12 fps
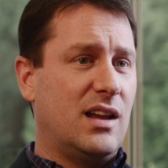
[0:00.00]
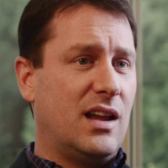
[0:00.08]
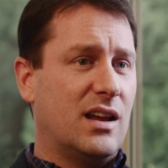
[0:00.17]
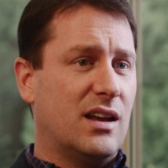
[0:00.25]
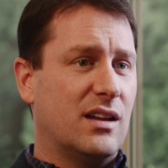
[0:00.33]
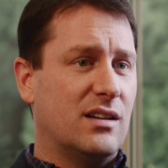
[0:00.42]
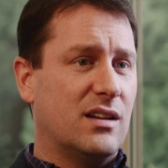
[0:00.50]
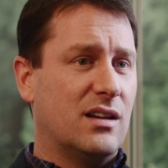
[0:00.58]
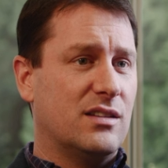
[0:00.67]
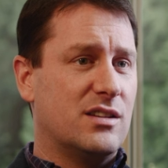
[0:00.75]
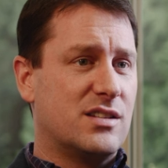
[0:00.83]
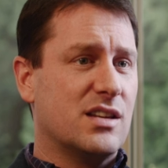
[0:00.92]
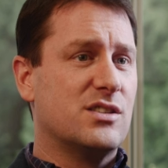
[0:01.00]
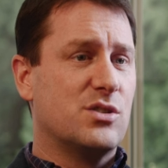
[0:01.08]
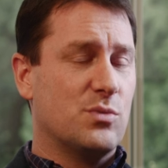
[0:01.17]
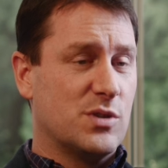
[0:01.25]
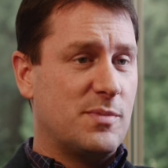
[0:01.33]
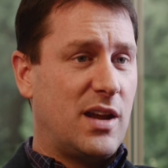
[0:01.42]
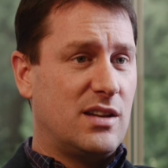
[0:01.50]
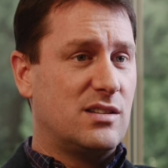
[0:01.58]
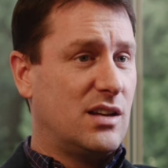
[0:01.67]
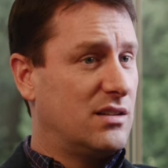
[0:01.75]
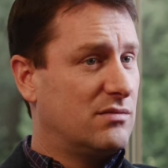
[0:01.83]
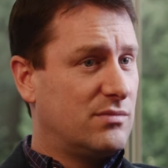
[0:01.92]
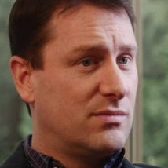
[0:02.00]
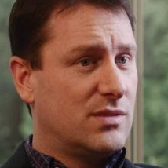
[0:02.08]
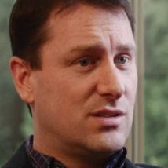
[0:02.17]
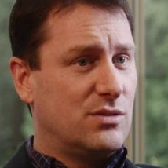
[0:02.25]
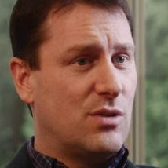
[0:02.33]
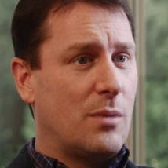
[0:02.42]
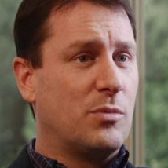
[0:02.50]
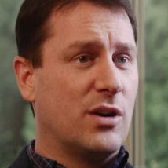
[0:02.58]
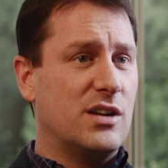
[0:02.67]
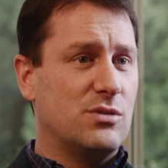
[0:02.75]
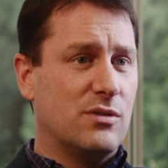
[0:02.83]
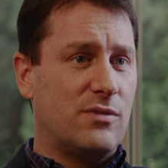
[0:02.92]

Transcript: and uh, the decision was made to, to upgrade to a